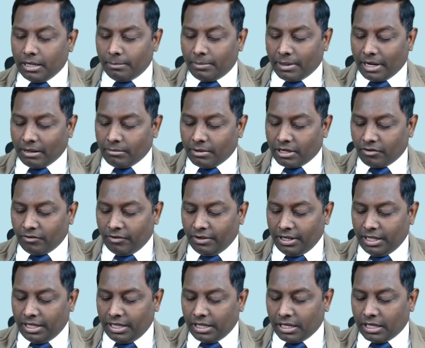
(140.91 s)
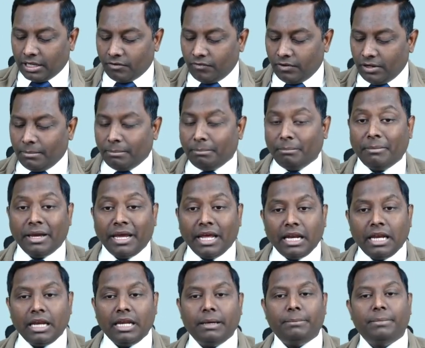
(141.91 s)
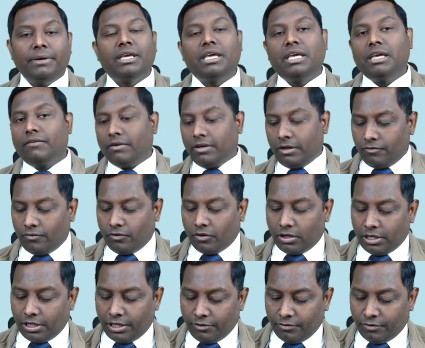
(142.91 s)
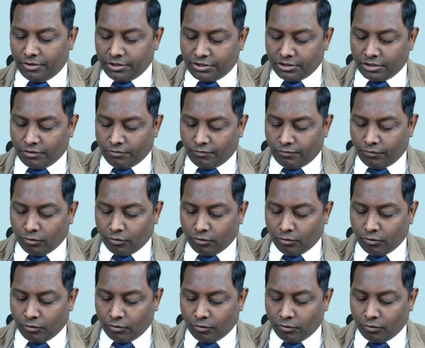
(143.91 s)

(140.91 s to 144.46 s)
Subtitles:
Primaquine here will mainly be given for a duration of